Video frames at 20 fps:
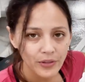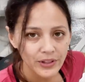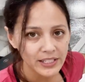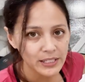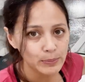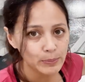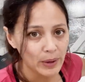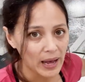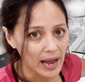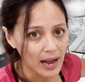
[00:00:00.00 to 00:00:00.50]
this
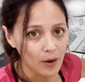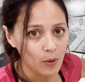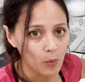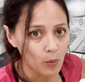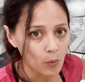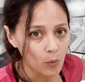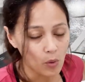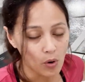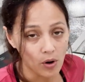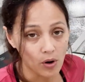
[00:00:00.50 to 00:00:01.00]
back
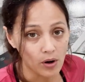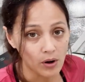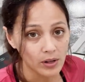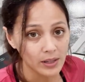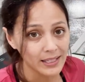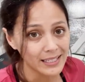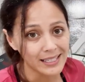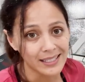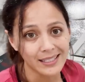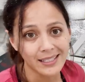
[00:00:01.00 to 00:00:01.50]
wall
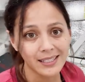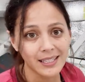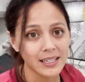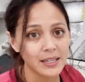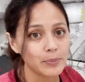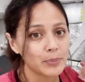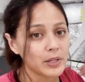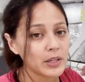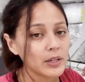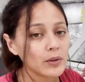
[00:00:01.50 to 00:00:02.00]
is going to
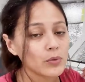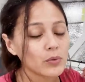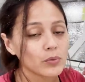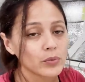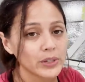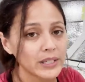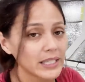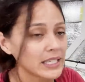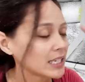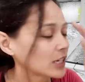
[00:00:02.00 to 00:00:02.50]
be
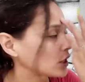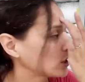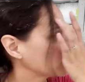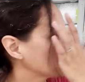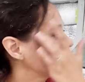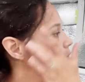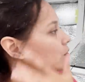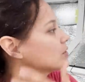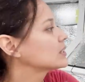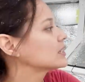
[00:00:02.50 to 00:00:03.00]
really
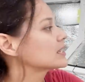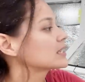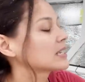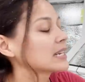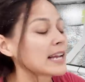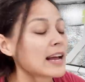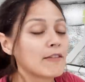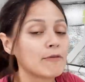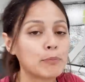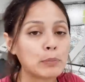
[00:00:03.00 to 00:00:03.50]
closed, it's going
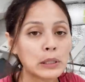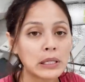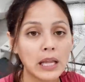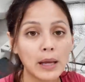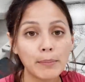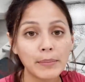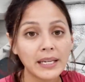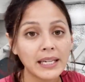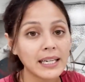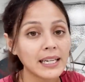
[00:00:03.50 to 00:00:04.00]
to have
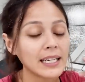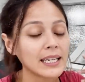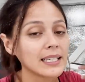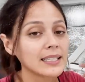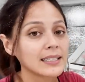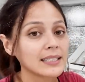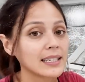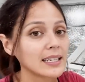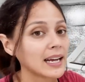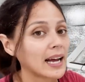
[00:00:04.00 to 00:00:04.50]
plumbing,
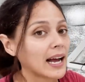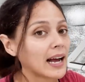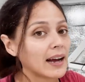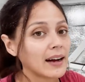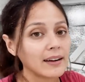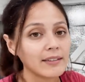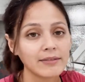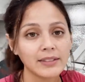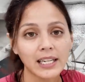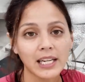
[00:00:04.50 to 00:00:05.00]
it's going to
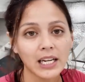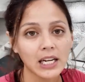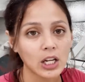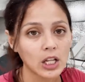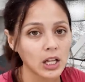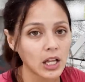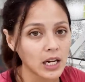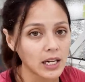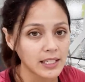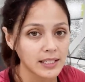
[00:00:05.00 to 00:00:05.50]
have like a
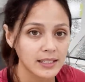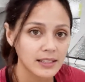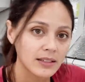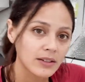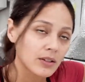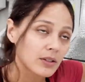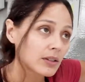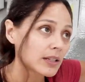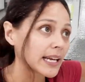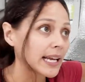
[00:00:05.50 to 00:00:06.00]
closet
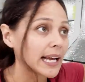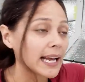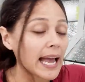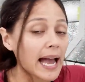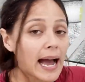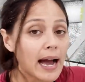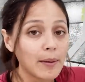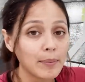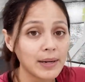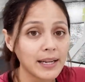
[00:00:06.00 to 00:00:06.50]
or like a
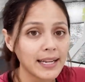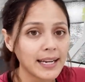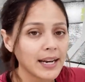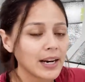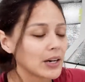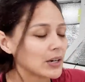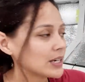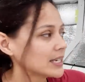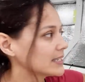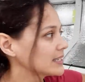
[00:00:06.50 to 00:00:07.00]
cabinet
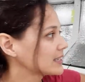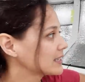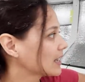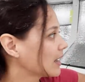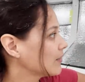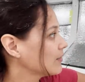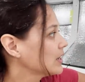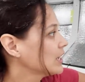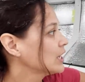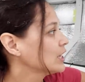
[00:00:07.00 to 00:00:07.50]
area and
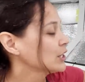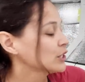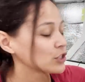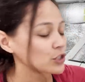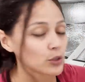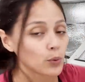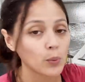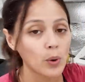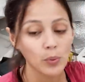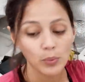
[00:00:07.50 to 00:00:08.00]
stuff.
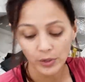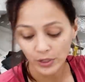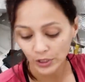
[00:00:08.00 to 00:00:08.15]
So what we're